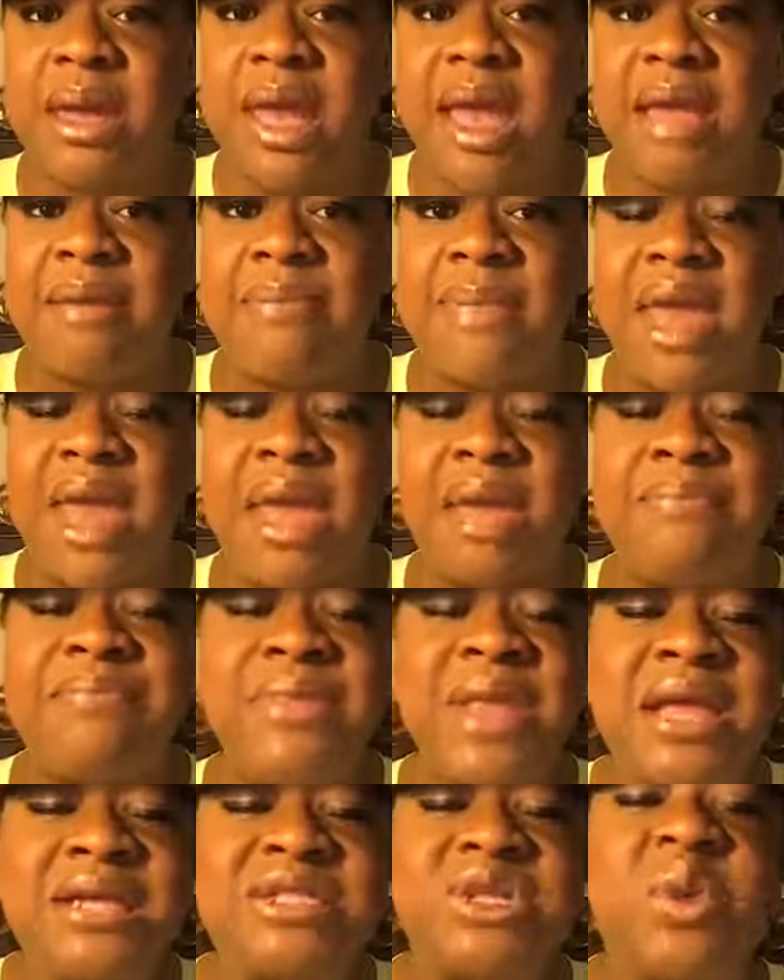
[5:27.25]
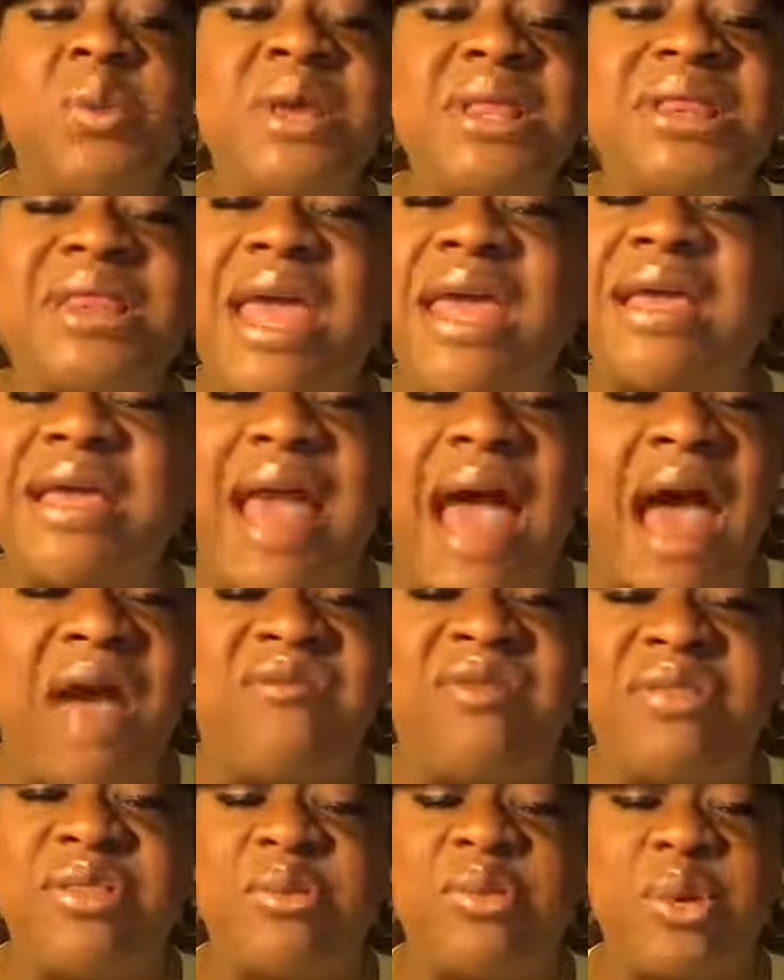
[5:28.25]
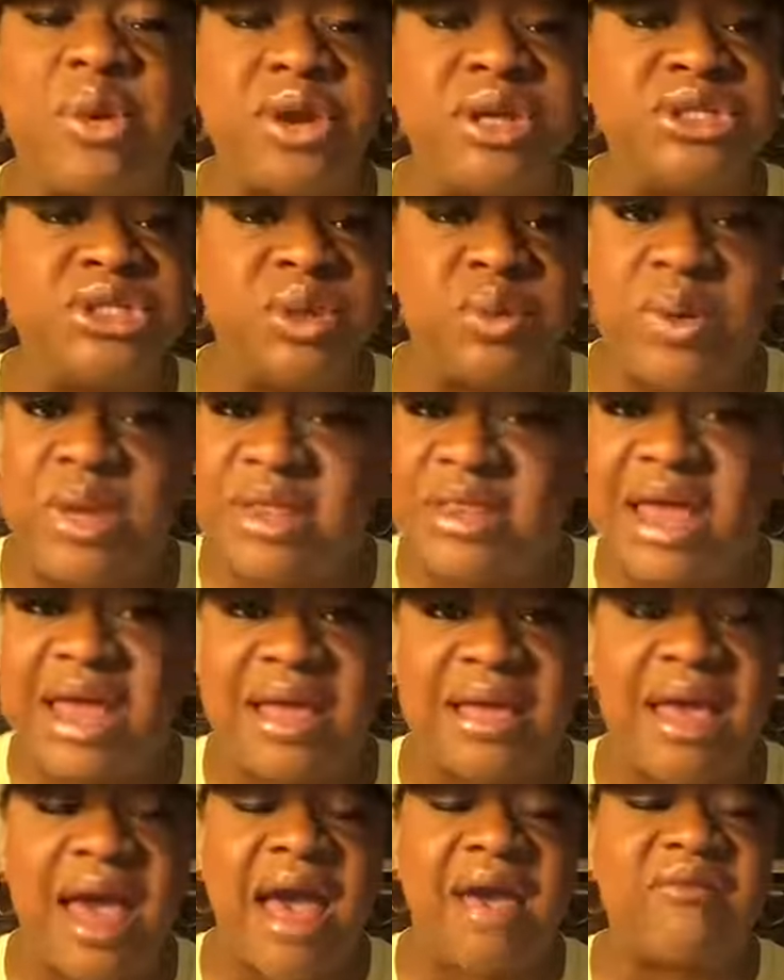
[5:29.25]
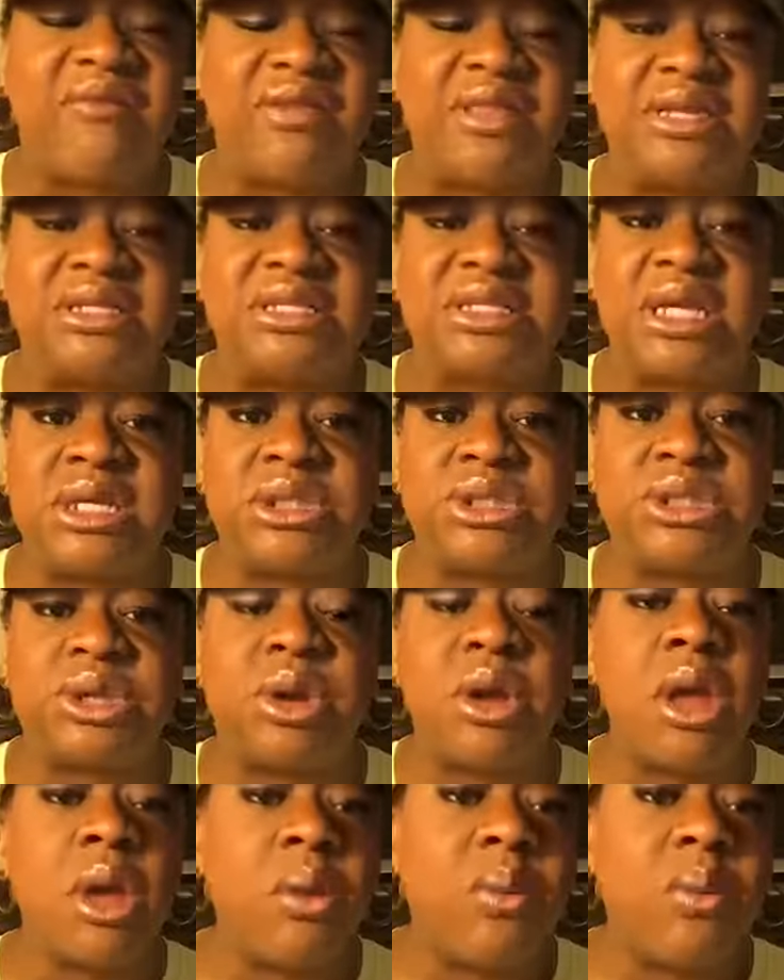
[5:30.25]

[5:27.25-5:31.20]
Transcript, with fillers: Amen. So we thank God for the preacher. We thank God for the teacher.